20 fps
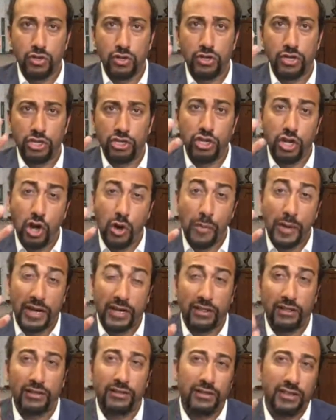the
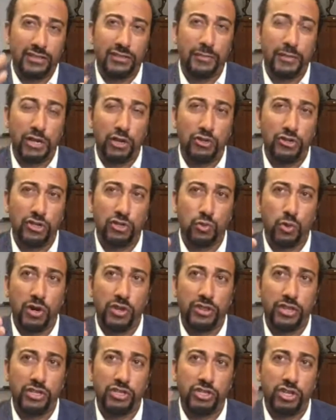genomic. Let, let me use this
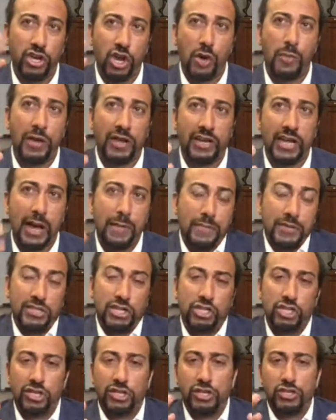word: the genomic
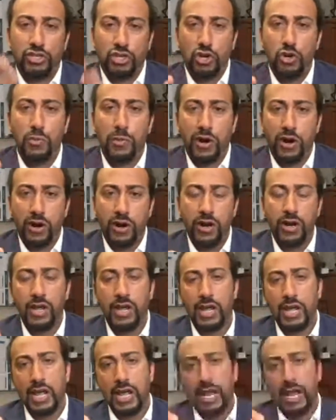composition of the tumor,
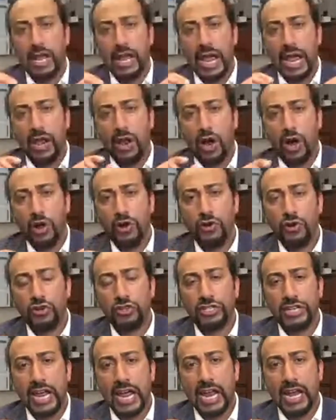and
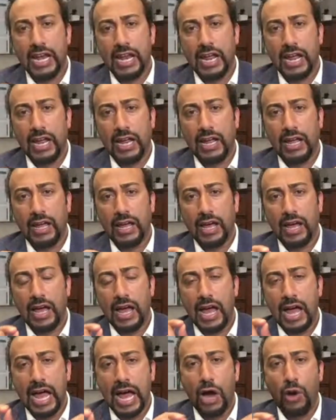understanding
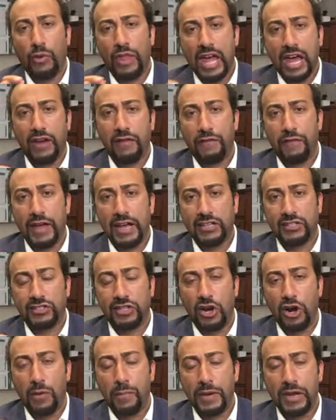how that affects
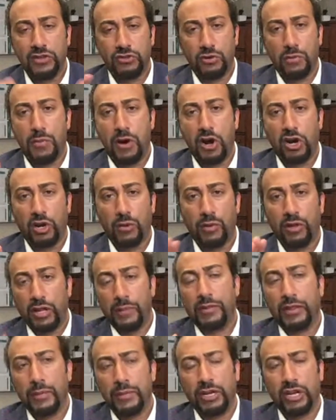therapy is remarkable.
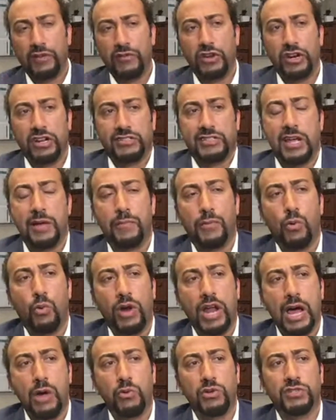Let me let me give you an example.
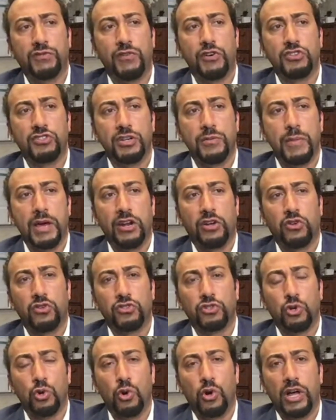When I was first in medical
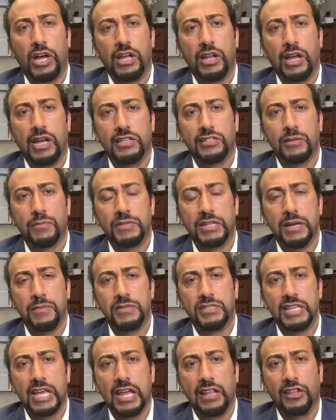school, I, I
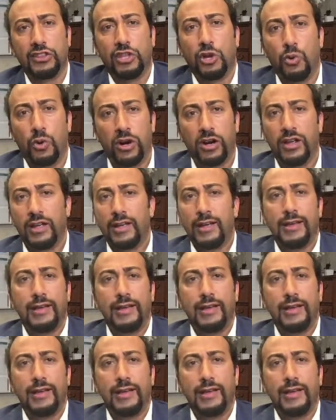sometimes say that there were